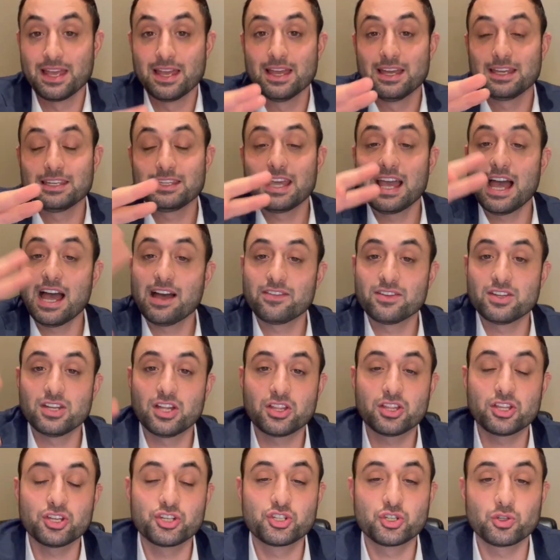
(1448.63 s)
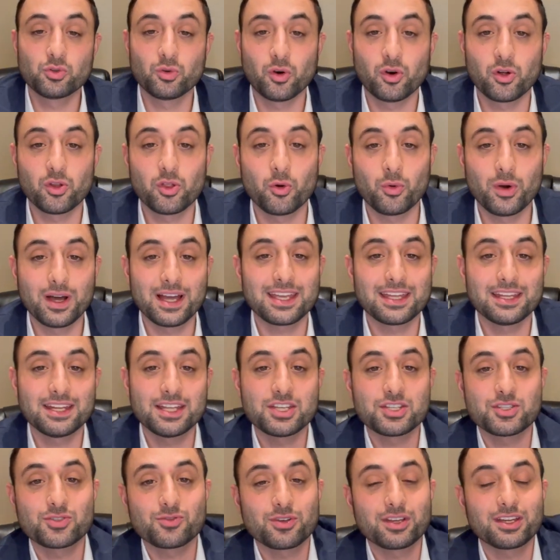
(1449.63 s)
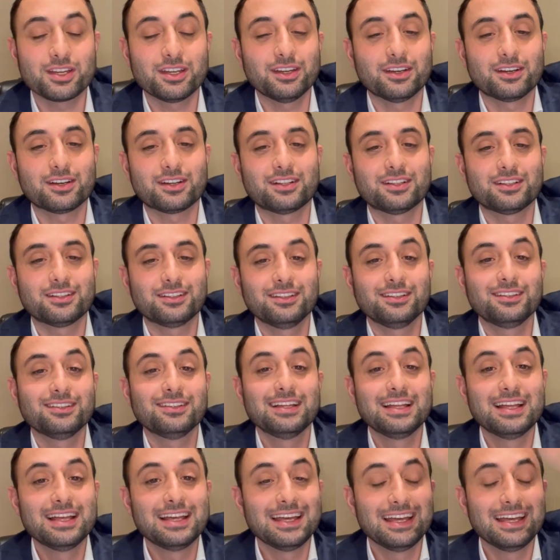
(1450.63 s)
You have another Jew all the way in Israel